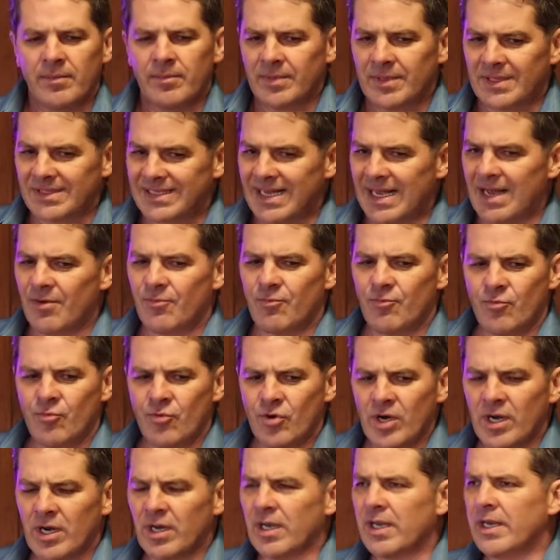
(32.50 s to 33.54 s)
because I
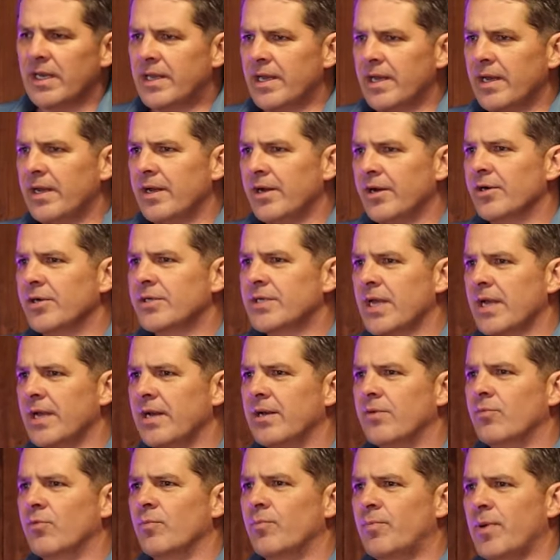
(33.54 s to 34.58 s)
really get
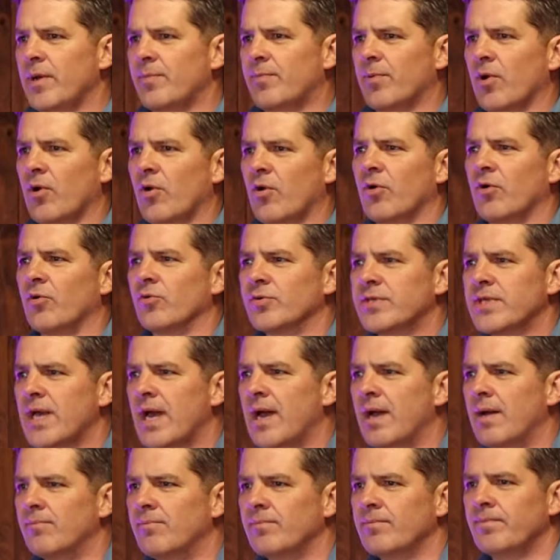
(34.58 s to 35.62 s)
irritated when people aren't on
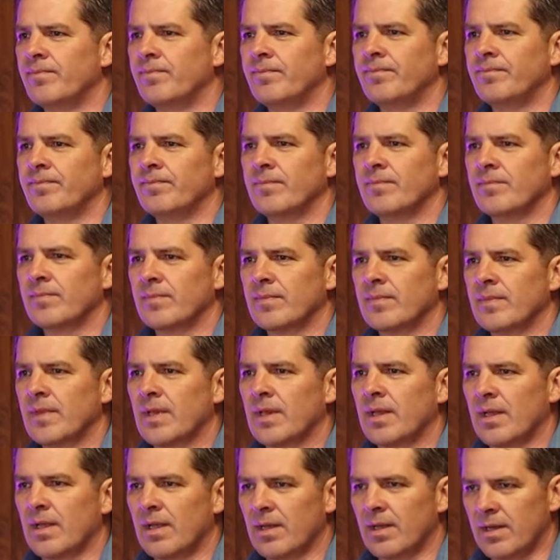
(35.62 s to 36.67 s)
time.
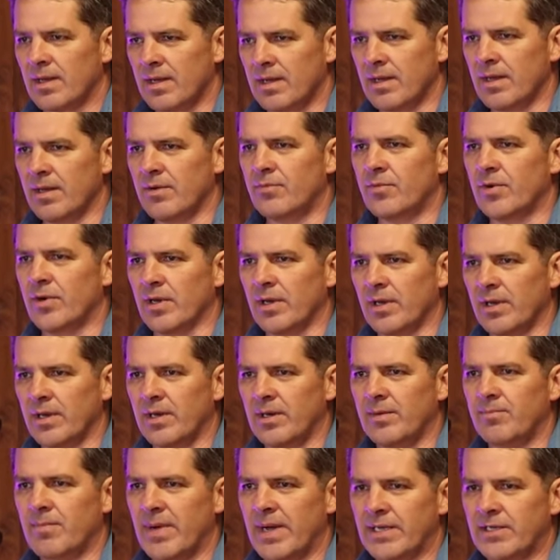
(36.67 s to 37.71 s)
It
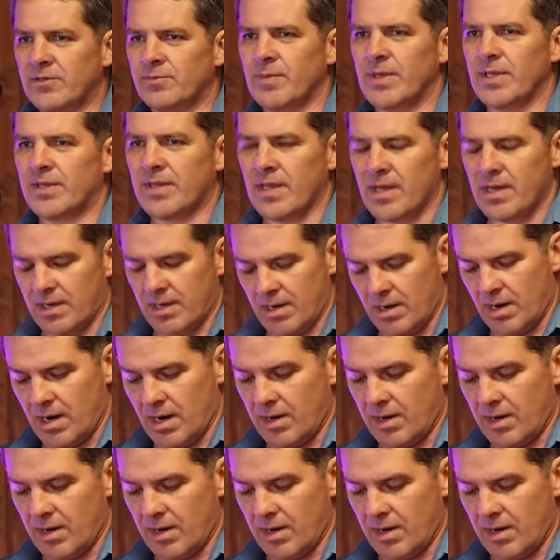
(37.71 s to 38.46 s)
really makes me think, all